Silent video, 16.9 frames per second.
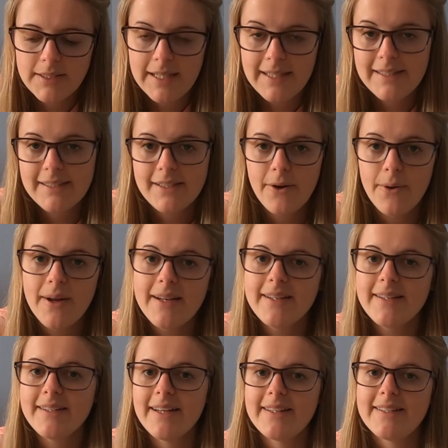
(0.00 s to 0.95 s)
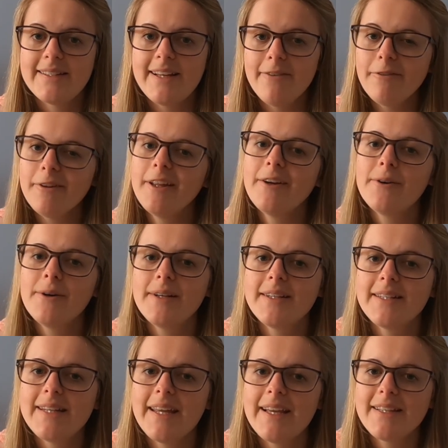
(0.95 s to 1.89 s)
it's definitely going
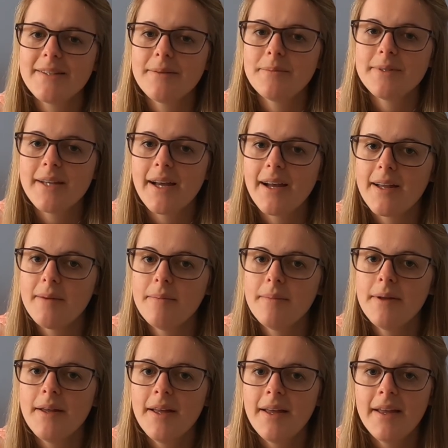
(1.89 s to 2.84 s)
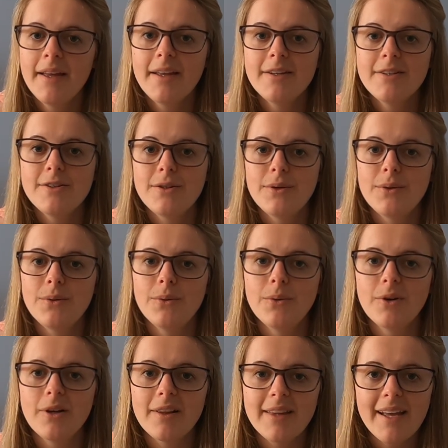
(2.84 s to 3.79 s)
to take some time
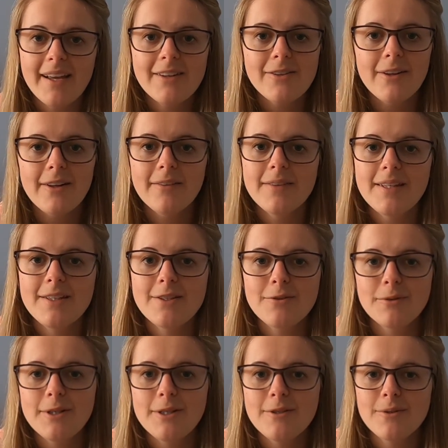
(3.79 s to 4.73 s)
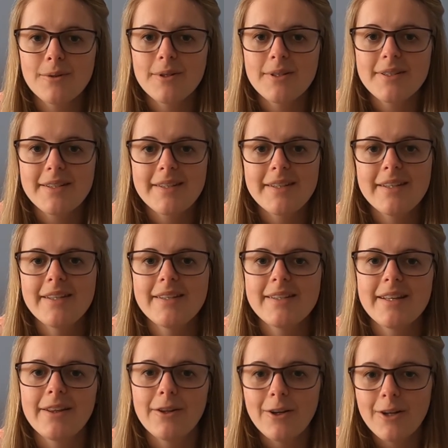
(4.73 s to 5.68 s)
to collect all of these
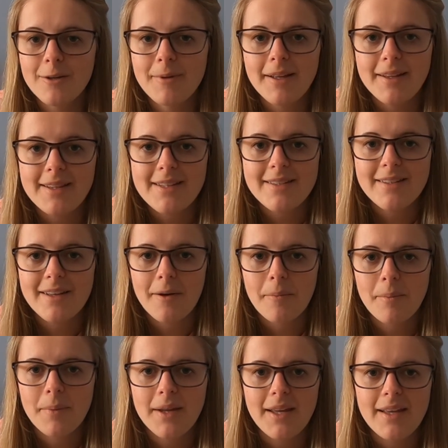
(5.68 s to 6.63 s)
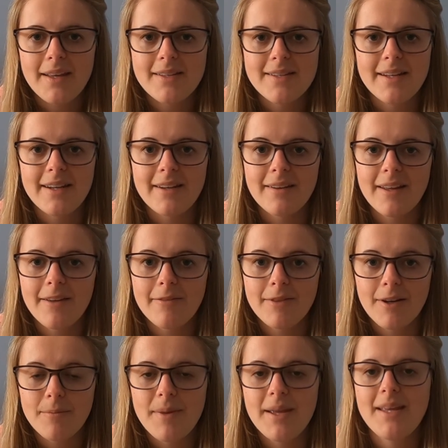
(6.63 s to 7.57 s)
resources and learn about these companies and
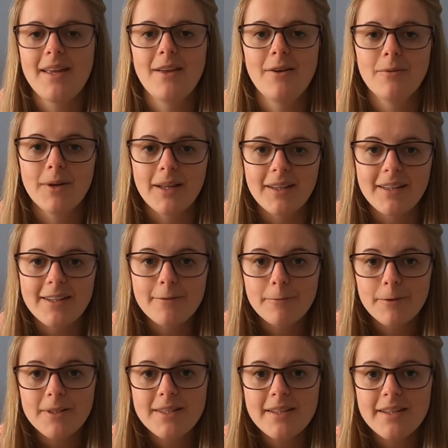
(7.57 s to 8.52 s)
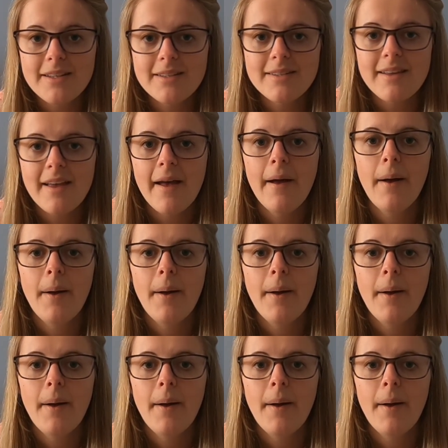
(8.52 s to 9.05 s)
if they're making real differences.